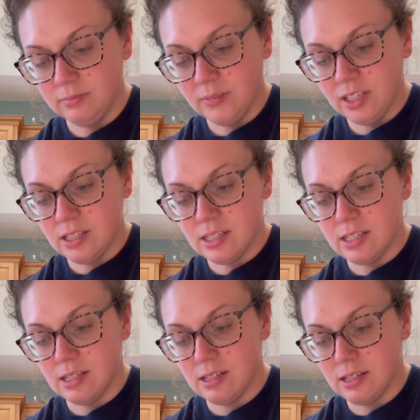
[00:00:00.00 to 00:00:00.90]

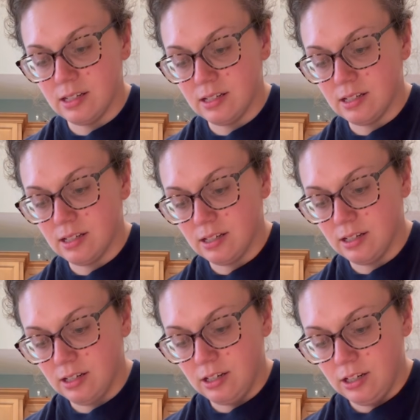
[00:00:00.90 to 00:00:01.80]
consistent
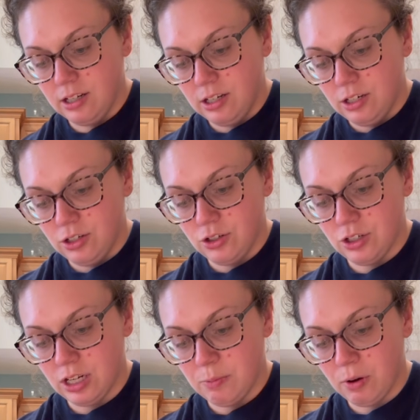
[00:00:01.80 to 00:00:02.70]

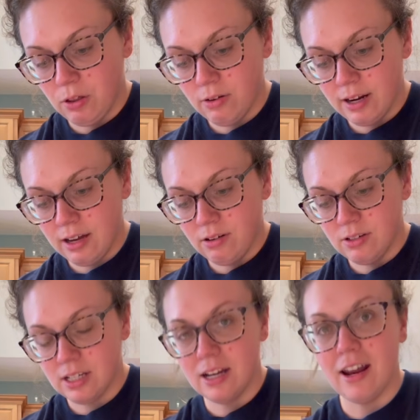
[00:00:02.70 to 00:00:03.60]
shape all
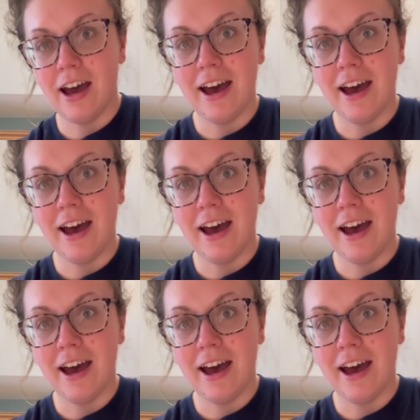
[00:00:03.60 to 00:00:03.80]
around. And